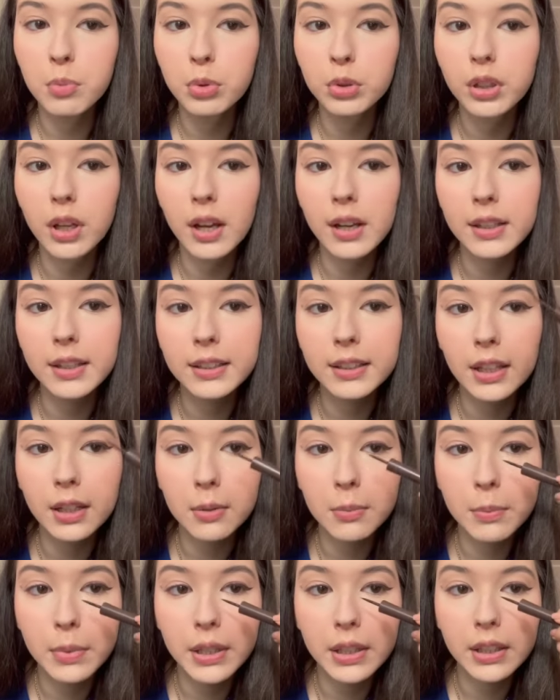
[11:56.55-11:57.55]
put a little
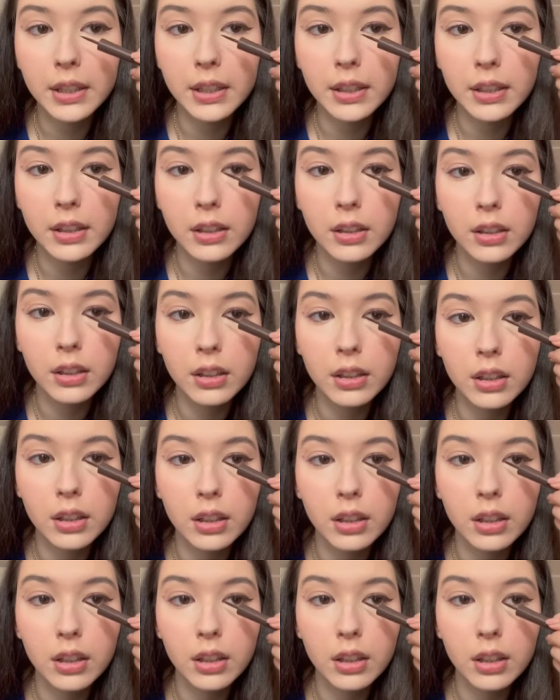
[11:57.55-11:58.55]
bit in
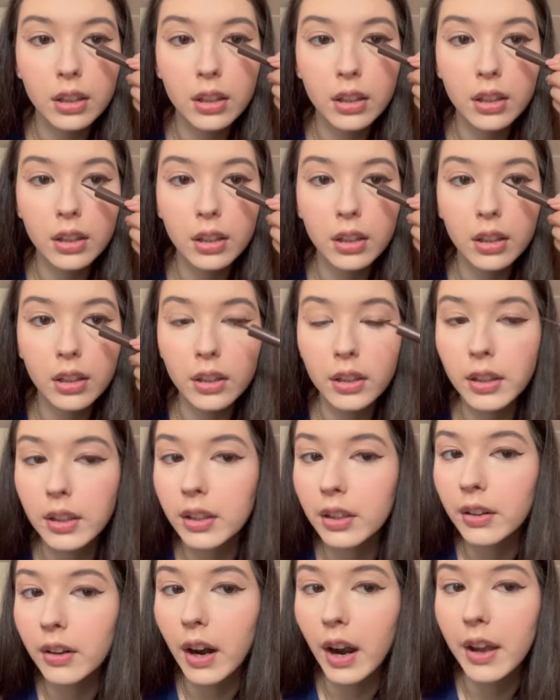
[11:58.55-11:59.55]
the
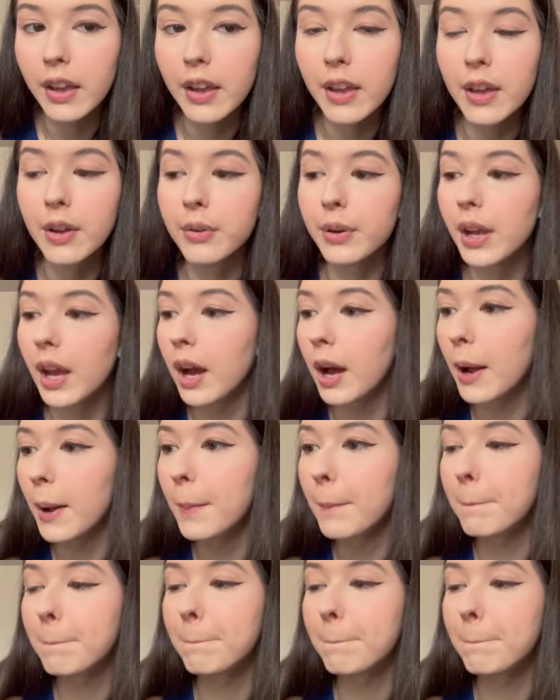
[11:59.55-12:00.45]
inner eye area,